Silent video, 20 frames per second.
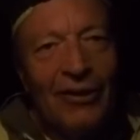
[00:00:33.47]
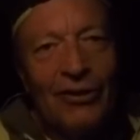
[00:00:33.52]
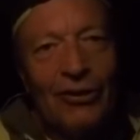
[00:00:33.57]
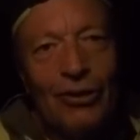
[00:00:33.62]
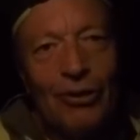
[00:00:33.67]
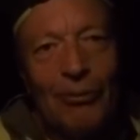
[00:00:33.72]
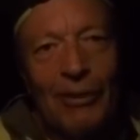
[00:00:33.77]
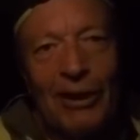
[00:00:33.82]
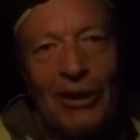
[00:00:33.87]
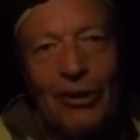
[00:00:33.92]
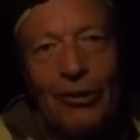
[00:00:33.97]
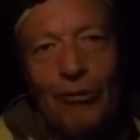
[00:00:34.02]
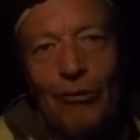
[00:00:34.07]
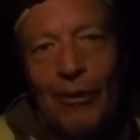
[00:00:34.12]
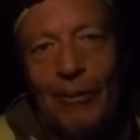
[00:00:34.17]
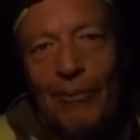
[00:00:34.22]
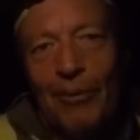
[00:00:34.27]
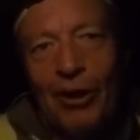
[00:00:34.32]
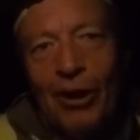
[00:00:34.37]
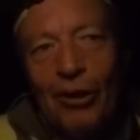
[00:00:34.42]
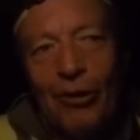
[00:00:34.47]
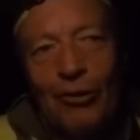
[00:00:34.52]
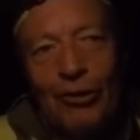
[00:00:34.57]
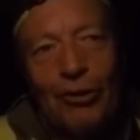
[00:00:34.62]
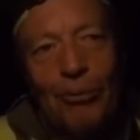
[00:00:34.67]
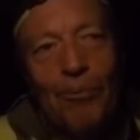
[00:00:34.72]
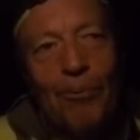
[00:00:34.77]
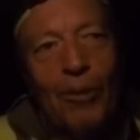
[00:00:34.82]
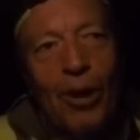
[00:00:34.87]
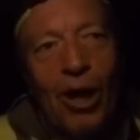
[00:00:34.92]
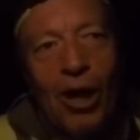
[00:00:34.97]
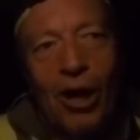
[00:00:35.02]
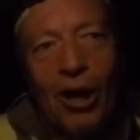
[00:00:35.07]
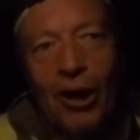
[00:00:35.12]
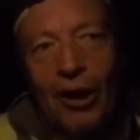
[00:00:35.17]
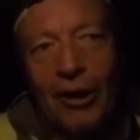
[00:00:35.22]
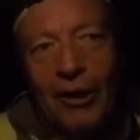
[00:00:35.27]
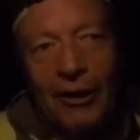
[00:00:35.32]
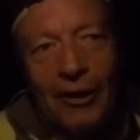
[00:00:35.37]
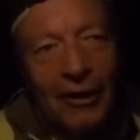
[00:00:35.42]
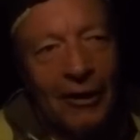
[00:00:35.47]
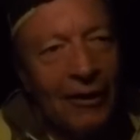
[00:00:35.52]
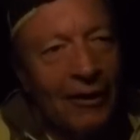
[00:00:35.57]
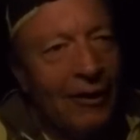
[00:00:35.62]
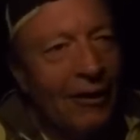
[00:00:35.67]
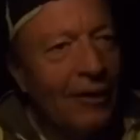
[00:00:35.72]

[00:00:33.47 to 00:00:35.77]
So my swim coach, Mark,